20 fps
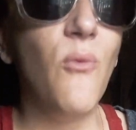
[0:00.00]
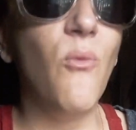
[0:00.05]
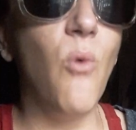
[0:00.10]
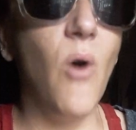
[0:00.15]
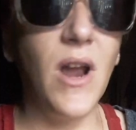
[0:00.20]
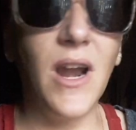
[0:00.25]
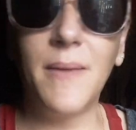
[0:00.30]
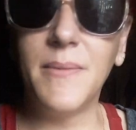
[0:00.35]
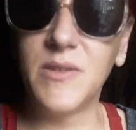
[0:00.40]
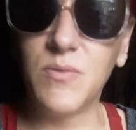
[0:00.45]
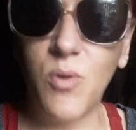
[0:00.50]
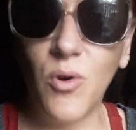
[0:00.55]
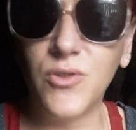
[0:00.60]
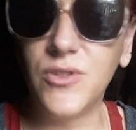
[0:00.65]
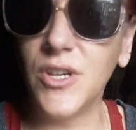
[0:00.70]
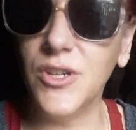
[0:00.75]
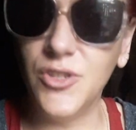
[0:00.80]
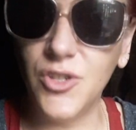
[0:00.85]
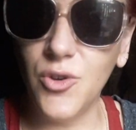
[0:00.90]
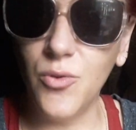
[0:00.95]
what I'm
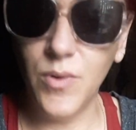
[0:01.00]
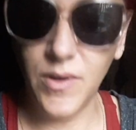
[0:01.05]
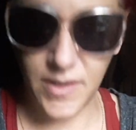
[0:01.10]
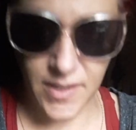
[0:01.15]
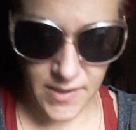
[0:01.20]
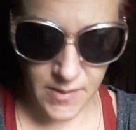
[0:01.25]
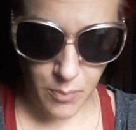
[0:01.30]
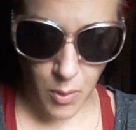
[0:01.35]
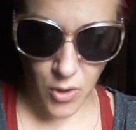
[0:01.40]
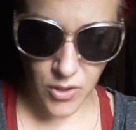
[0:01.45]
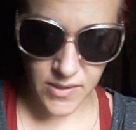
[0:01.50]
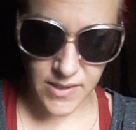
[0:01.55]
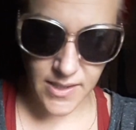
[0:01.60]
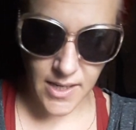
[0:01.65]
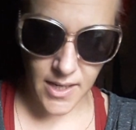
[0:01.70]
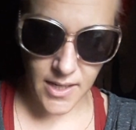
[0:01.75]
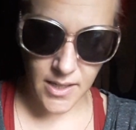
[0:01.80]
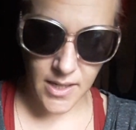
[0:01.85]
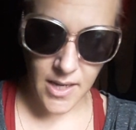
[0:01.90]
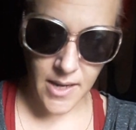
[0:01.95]
supposed to do with this
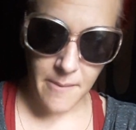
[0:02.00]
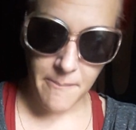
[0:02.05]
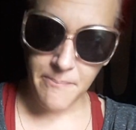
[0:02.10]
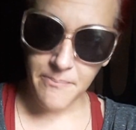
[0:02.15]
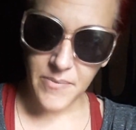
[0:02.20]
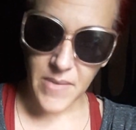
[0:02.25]
person?